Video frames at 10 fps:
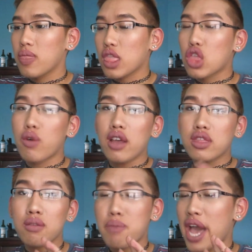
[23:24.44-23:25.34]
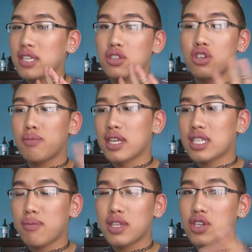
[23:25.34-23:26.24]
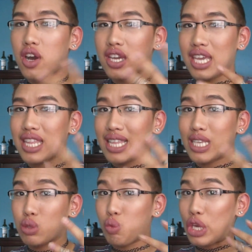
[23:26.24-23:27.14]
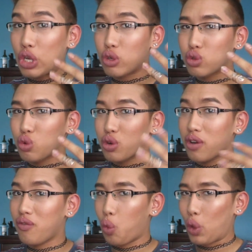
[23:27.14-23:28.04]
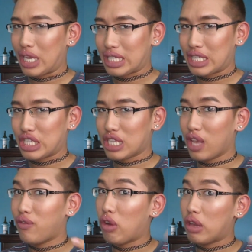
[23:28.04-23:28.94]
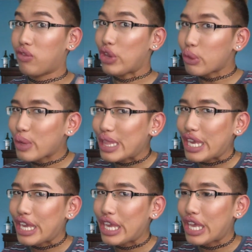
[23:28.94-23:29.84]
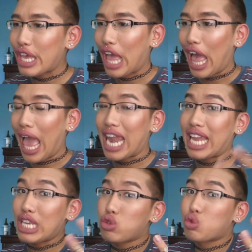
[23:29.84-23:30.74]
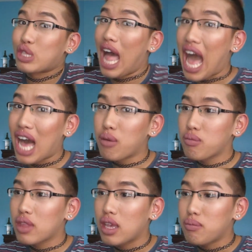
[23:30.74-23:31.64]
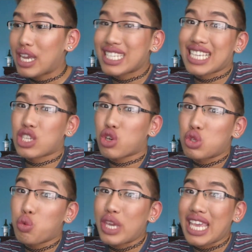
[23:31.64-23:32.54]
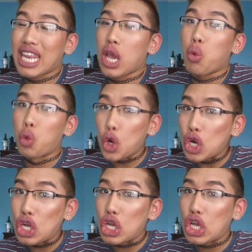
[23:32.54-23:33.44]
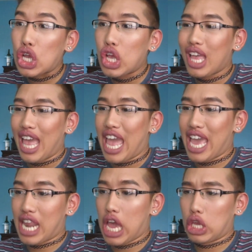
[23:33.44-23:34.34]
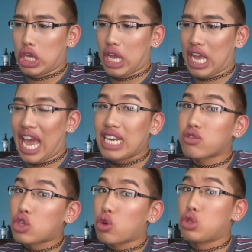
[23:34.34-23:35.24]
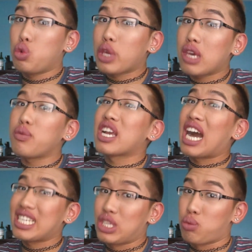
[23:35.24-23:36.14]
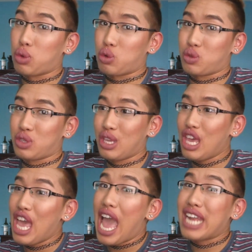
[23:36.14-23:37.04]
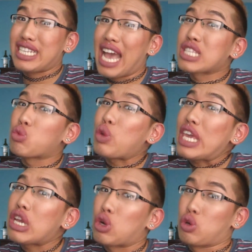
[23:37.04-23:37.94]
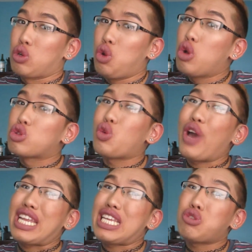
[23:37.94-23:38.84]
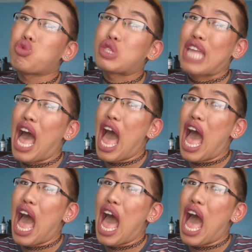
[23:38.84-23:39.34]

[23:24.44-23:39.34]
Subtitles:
Throughout the past 2 months, I've been talking in like this weird sort of voice very frequently, and I need to stop, because I started doing it at work, and I kind of started doing it with customers, and that's weird, so I need to stop.